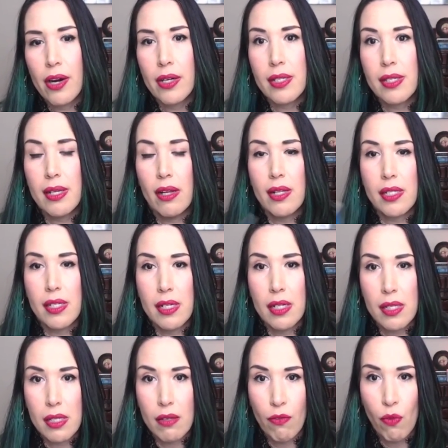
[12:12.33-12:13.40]
a
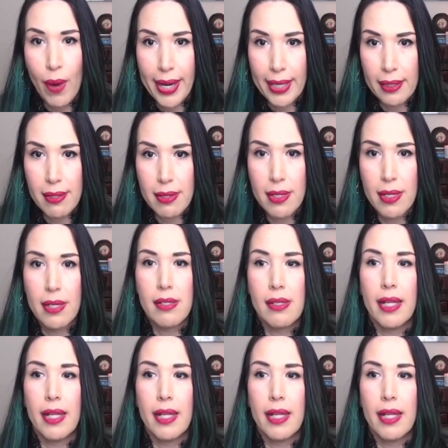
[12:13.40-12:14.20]
sense of weightlessness,